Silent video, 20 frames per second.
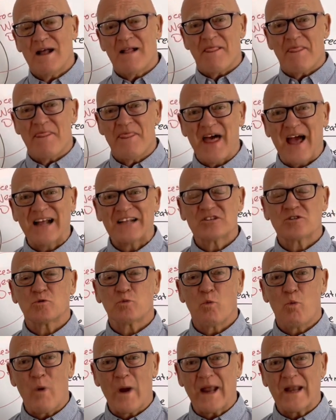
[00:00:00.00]
that's
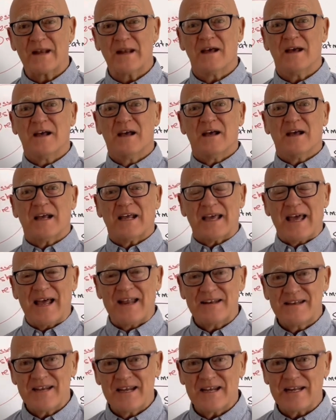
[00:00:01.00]
when
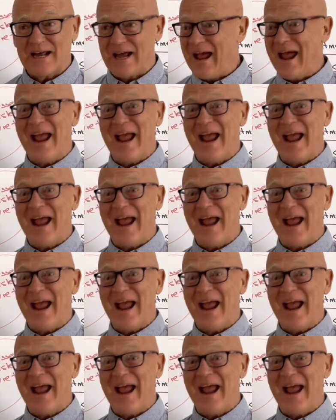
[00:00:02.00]
Candida